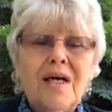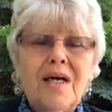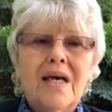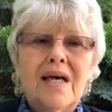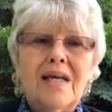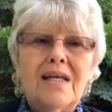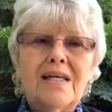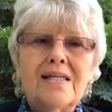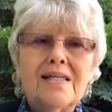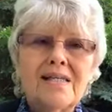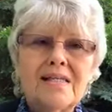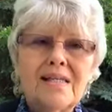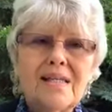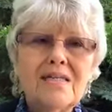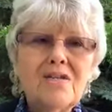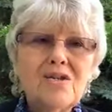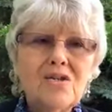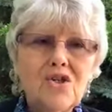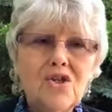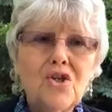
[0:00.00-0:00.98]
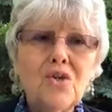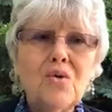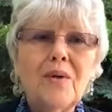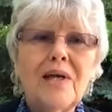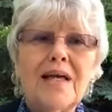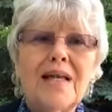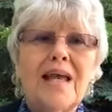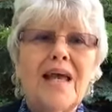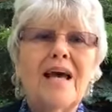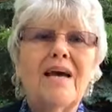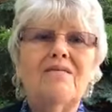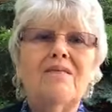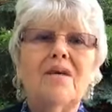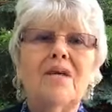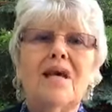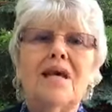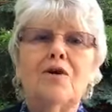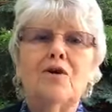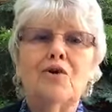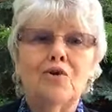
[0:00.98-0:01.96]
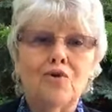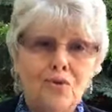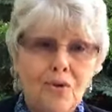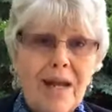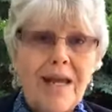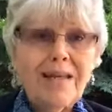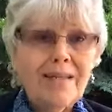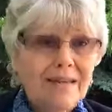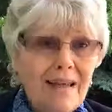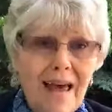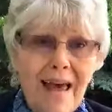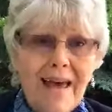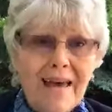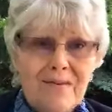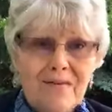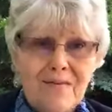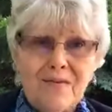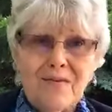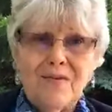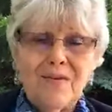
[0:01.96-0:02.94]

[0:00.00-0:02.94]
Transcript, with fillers: and assist you in having a great life